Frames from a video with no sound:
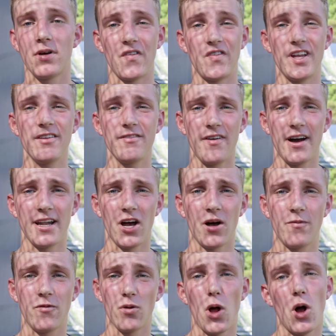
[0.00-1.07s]
If you didn't find it
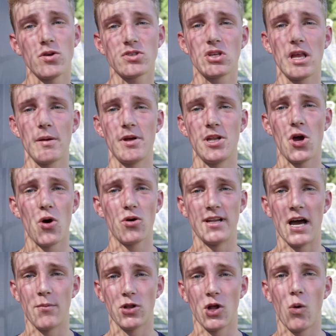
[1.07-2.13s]
helpful, also let me know
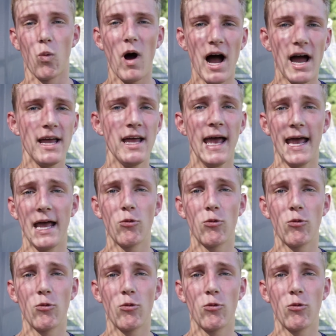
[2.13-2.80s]
down below why